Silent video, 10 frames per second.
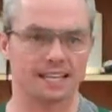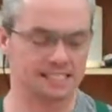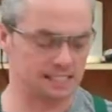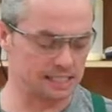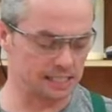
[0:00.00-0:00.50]

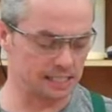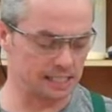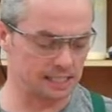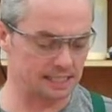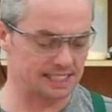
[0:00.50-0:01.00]
is the
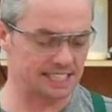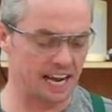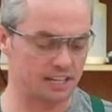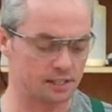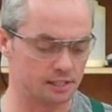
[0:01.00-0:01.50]

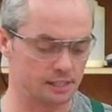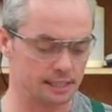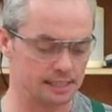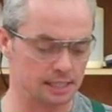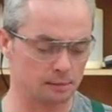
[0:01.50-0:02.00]
standard
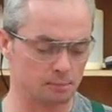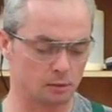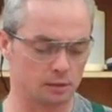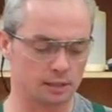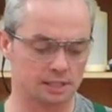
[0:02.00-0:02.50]
tip
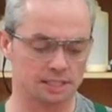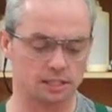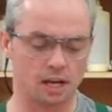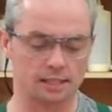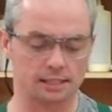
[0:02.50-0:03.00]
or a
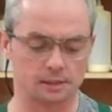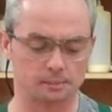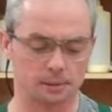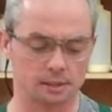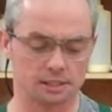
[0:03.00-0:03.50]
slot tip,
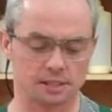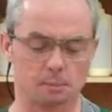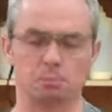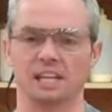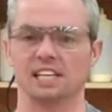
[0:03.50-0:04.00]
just a
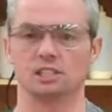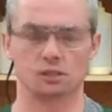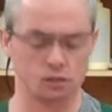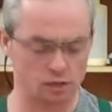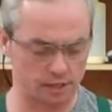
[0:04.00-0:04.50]
blade
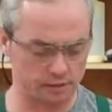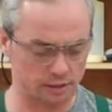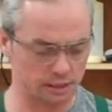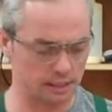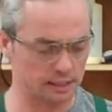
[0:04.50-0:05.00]
screwdriver.
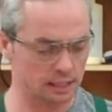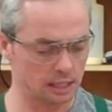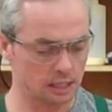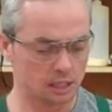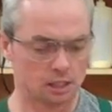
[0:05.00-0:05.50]
Okay,
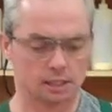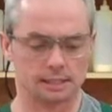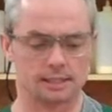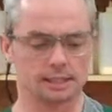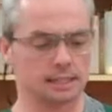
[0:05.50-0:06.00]
you
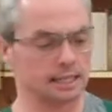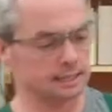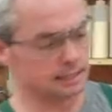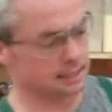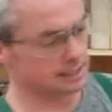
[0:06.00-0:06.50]
can see that
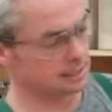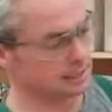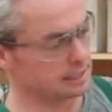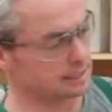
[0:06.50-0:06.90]
the